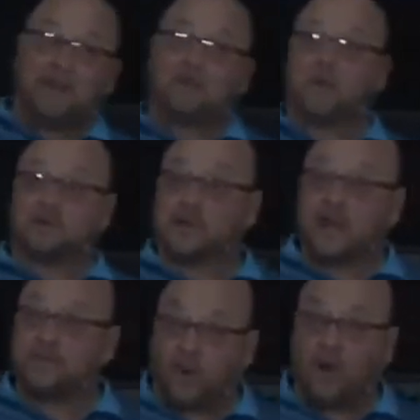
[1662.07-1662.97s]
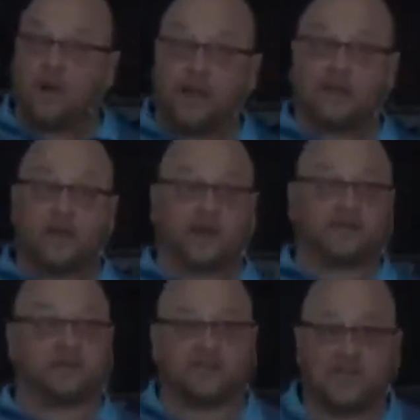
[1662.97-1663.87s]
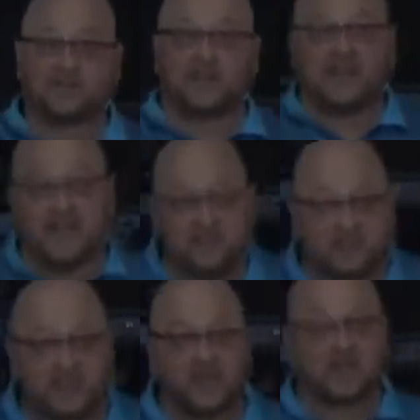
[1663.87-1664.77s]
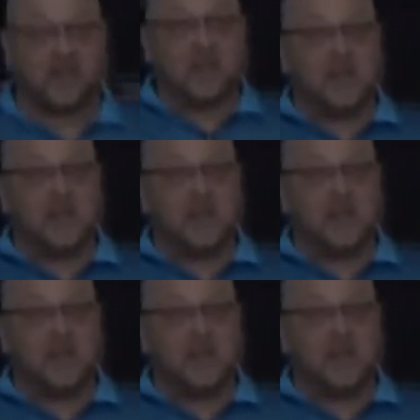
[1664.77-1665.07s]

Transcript: be the ones that ain't pouring into nothing. See, it's easy.